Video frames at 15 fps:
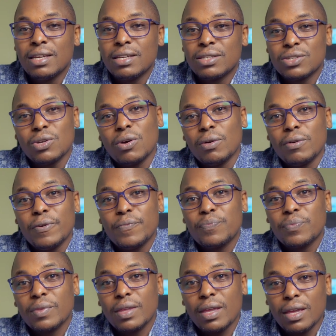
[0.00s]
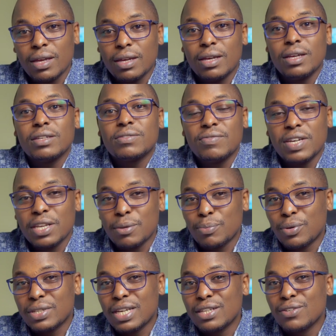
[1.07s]
So it's very
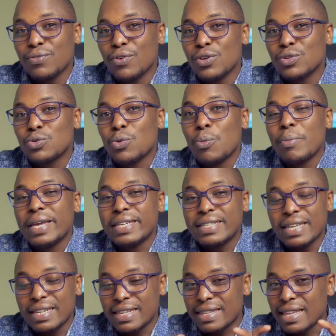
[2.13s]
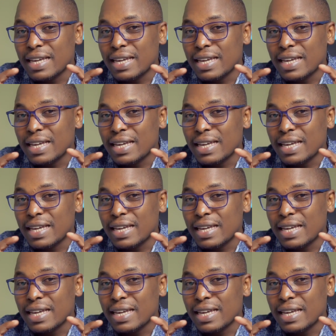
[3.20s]
important for you to maintain